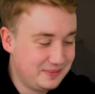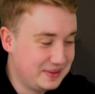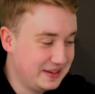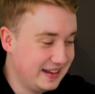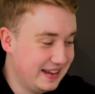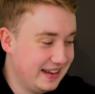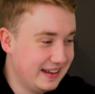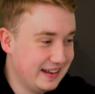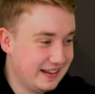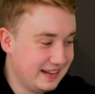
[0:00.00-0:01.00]
But
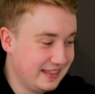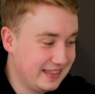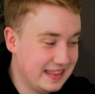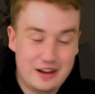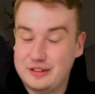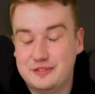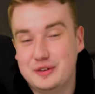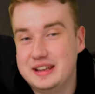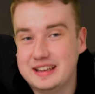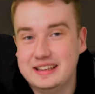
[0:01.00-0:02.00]
uh, no, he's
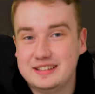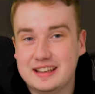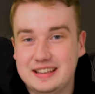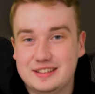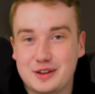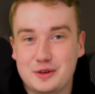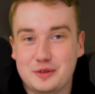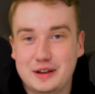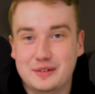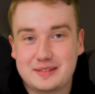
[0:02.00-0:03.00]
funny and he's, he's got a
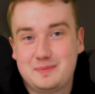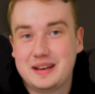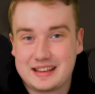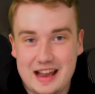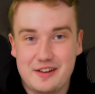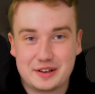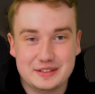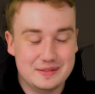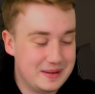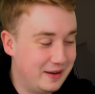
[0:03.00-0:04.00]
real bit of
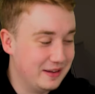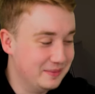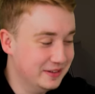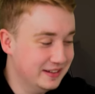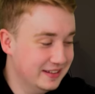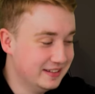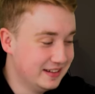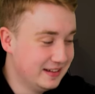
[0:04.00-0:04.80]
character about him and